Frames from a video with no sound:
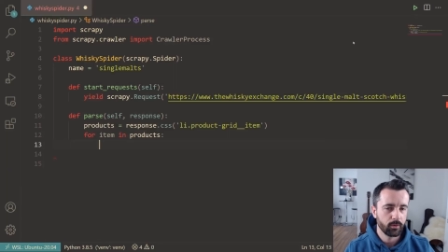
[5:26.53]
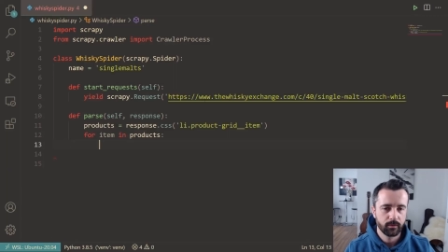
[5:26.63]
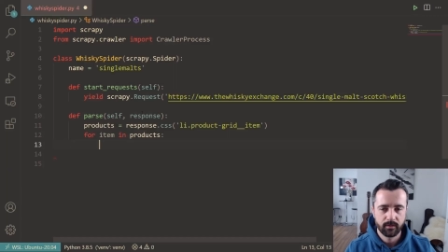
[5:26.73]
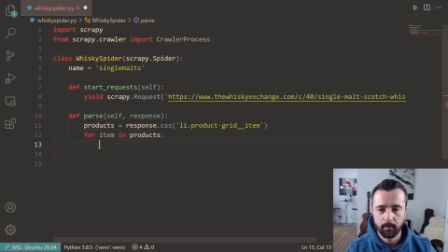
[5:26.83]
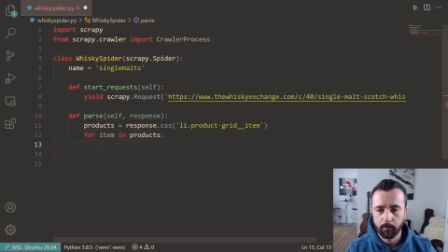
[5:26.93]

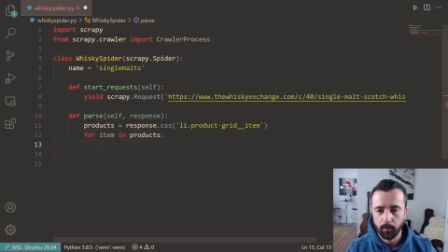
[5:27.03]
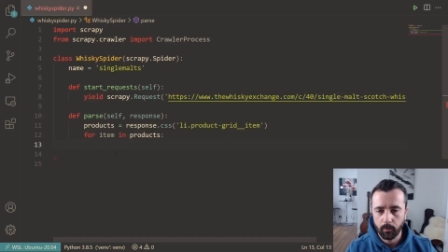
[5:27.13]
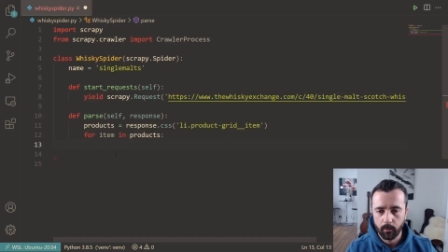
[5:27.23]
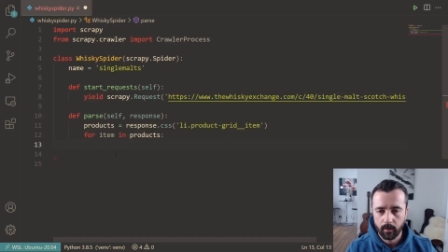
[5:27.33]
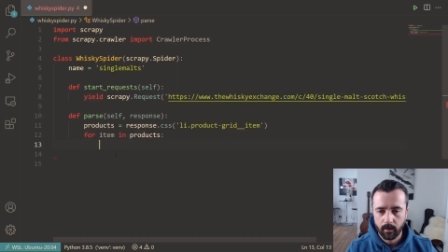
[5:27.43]

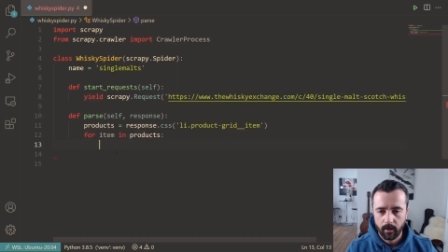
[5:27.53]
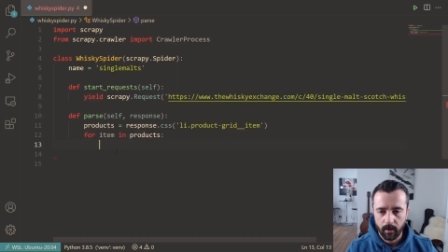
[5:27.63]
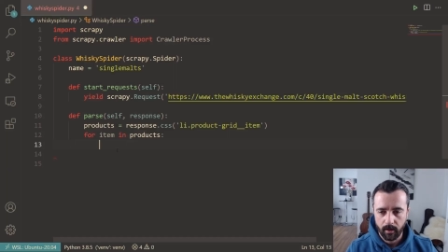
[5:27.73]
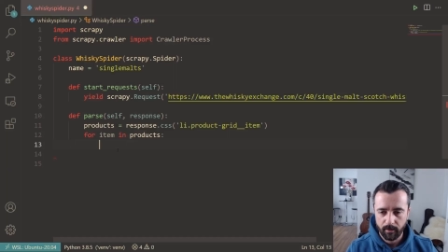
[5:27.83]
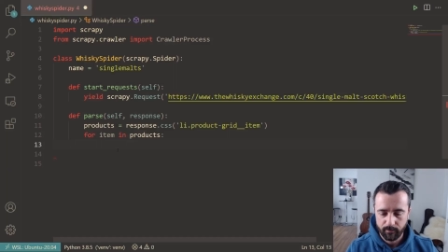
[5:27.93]
simple
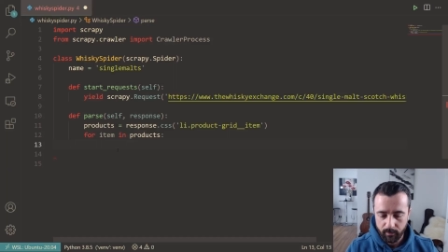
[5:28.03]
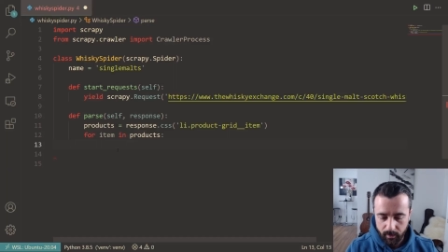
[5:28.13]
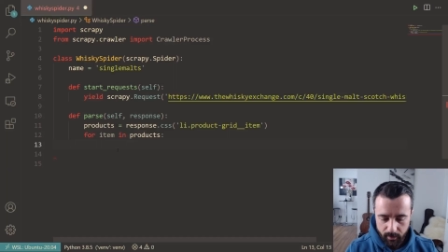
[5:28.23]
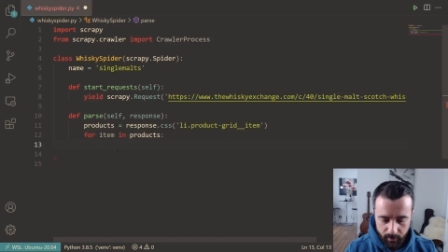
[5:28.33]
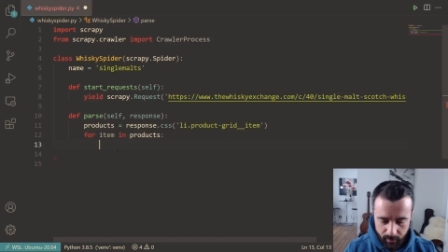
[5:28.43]
uh,
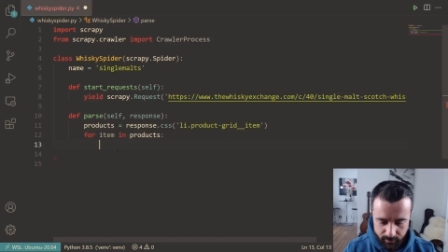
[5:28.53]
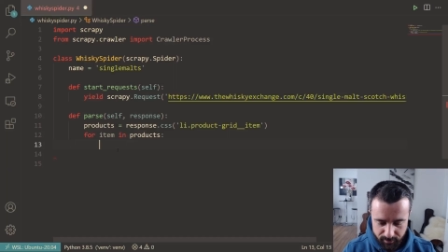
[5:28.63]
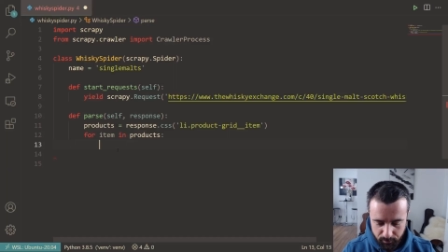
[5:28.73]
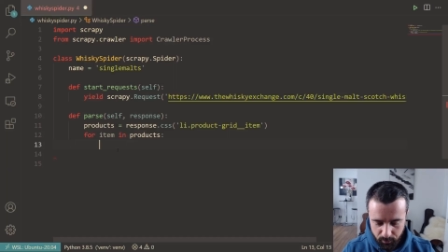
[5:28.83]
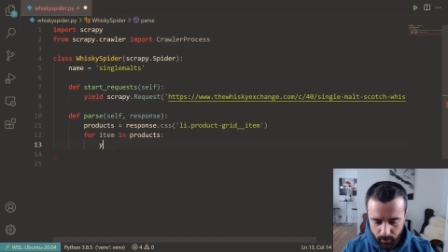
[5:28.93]
a
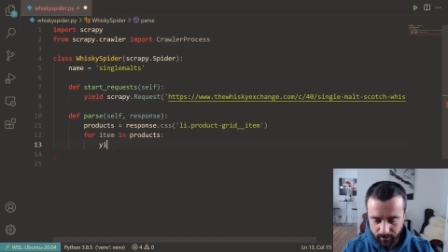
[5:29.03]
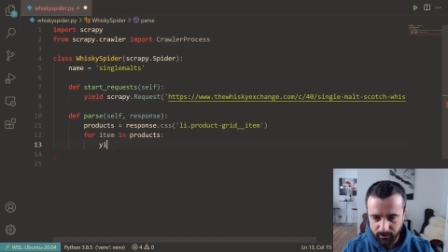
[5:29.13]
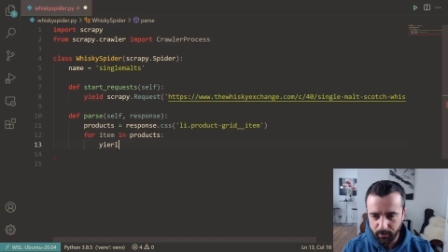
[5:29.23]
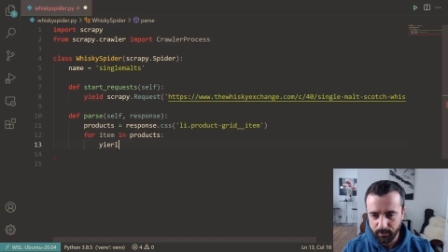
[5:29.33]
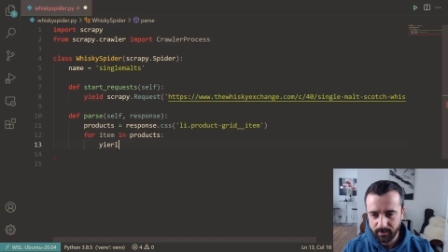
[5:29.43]
simple way of
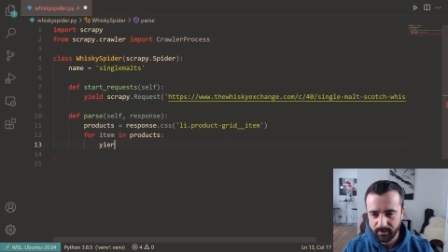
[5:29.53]
doing this.